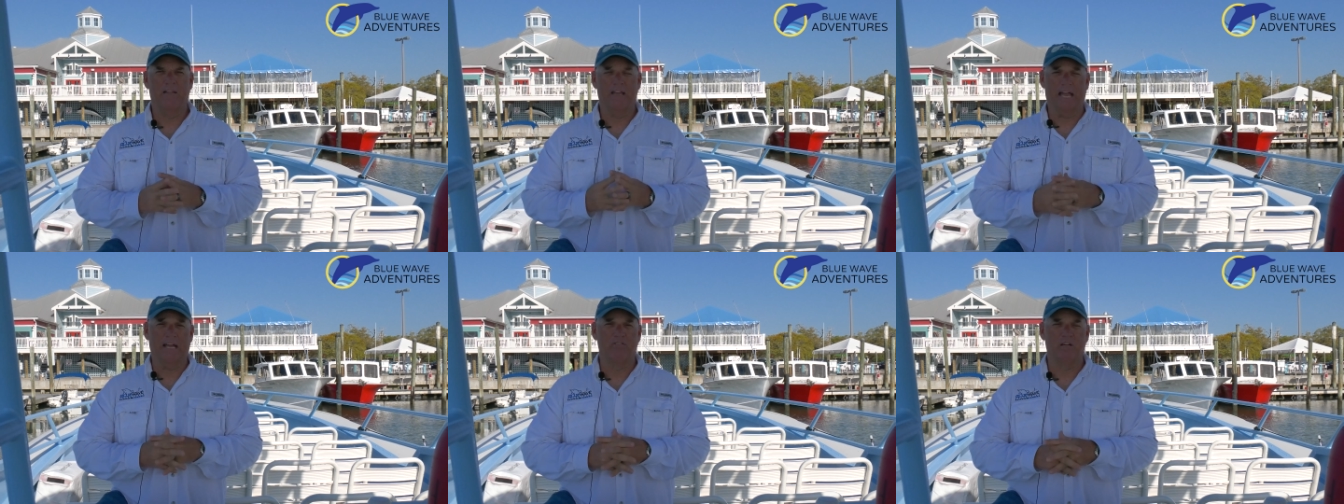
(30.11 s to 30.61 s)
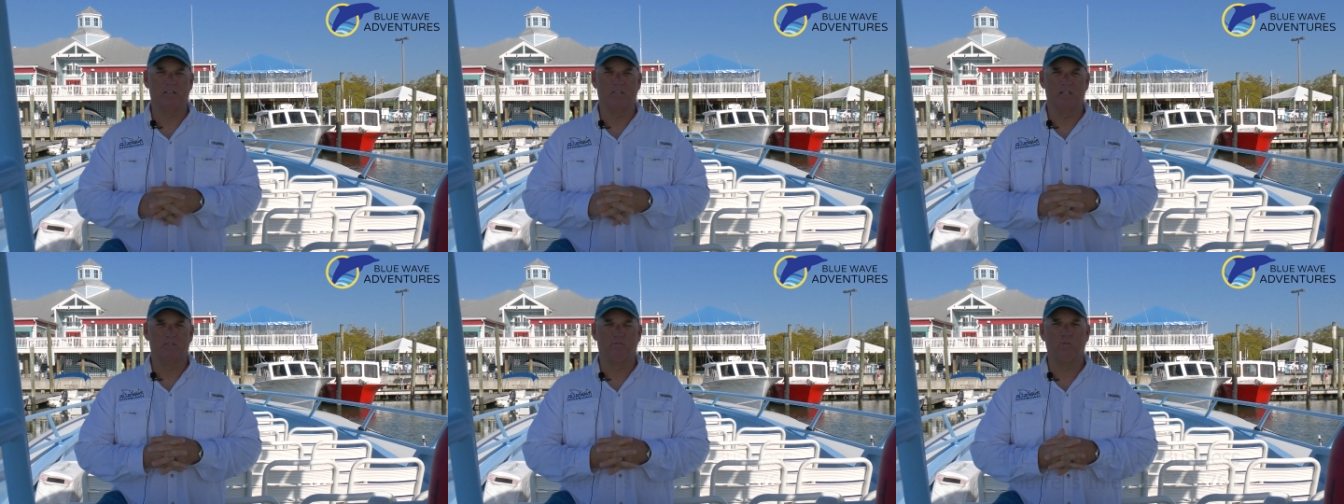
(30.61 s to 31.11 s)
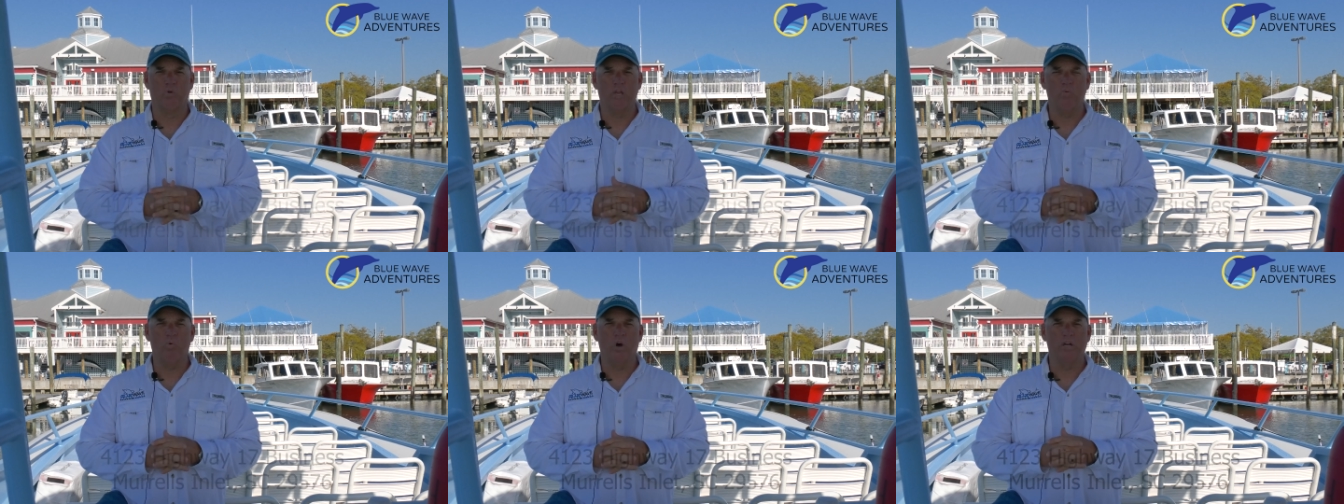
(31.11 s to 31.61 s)
The address is
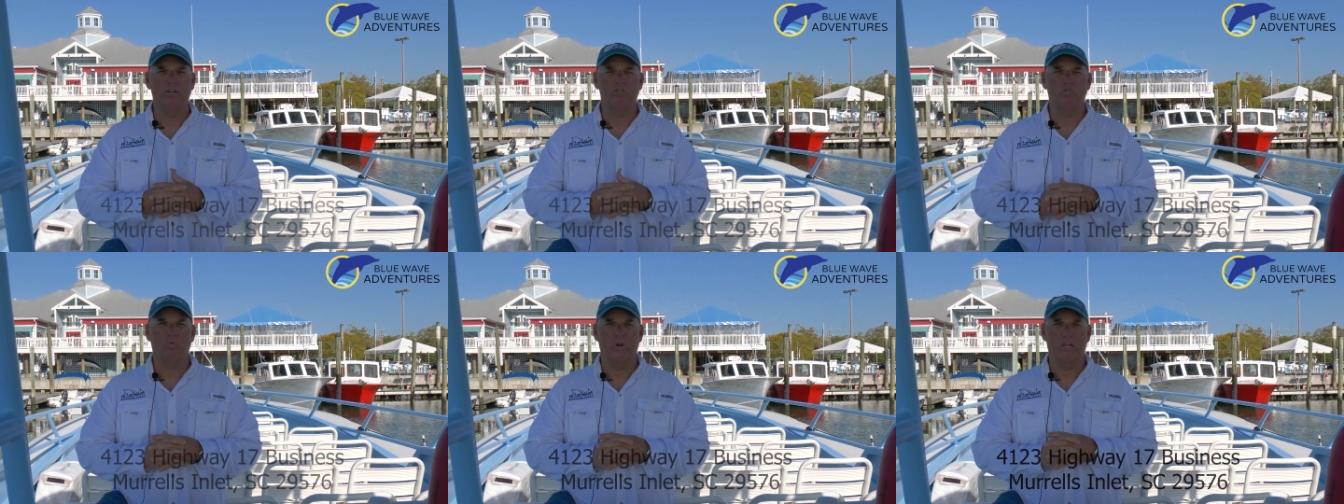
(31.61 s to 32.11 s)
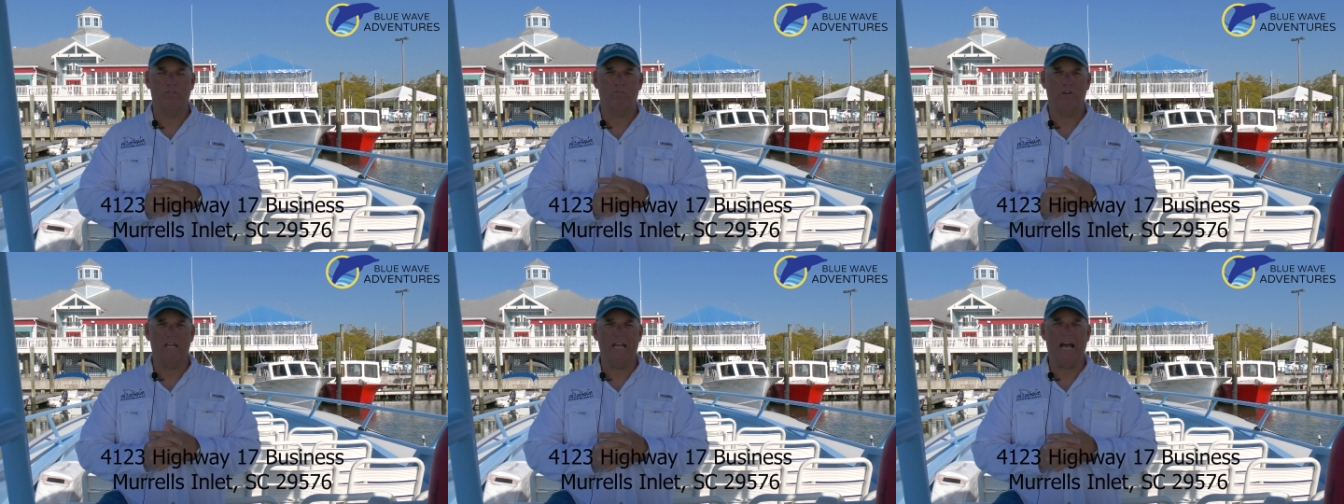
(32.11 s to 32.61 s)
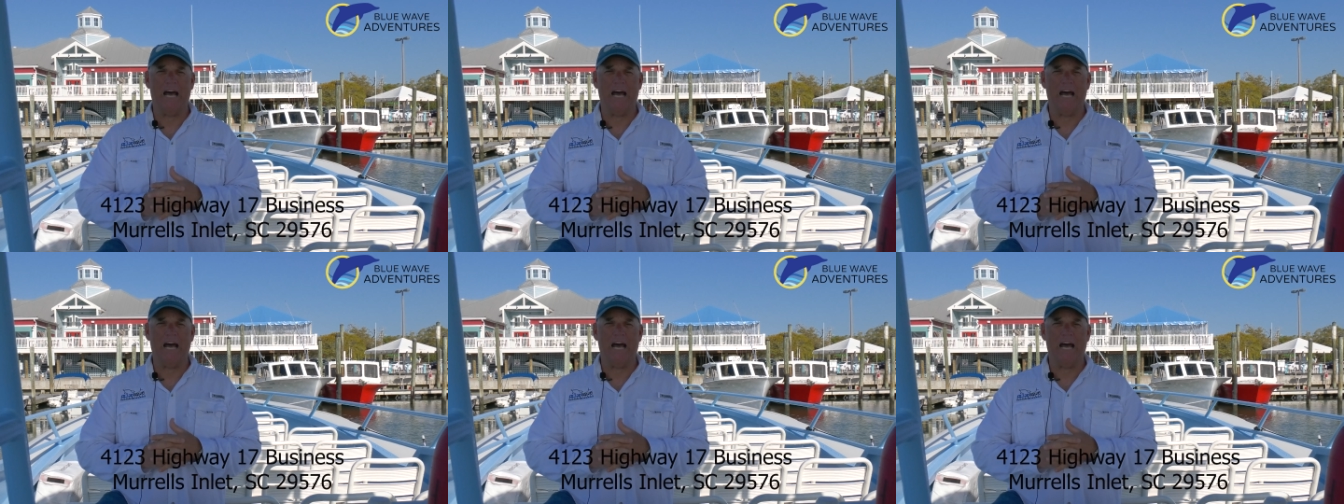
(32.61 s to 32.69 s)
4123